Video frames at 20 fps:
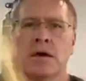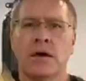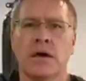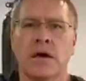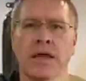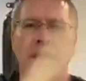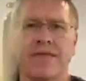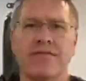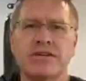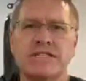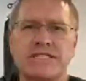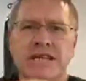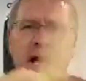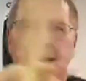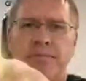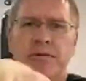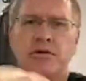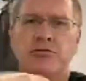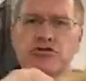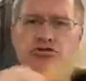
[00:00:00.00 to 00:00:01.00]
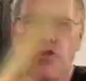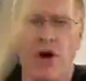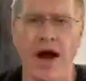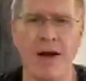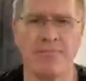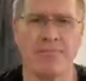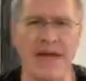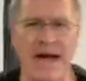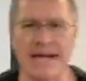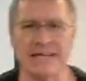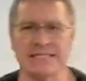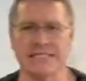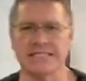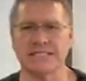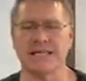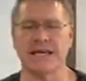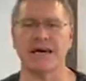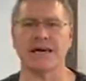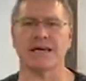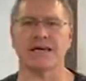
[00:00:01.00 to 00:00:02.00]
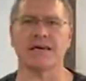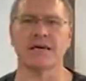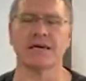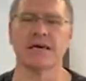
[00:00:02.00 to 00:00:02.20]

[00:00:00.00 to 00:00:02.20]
And every time you drop that stick,